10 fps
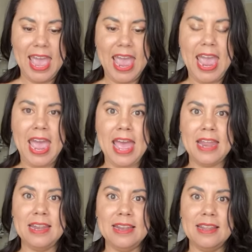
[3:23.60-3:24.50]

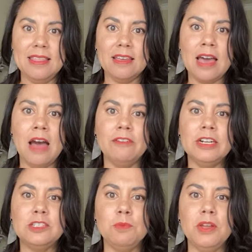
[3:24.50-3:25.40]
And the cover
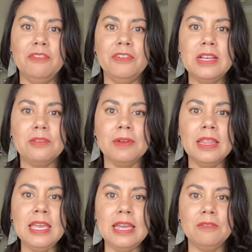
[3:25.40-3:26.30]
is beautiful. It's
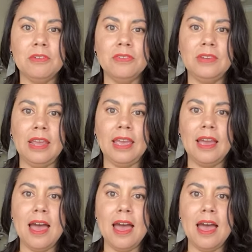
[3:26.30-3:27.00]
really interesting.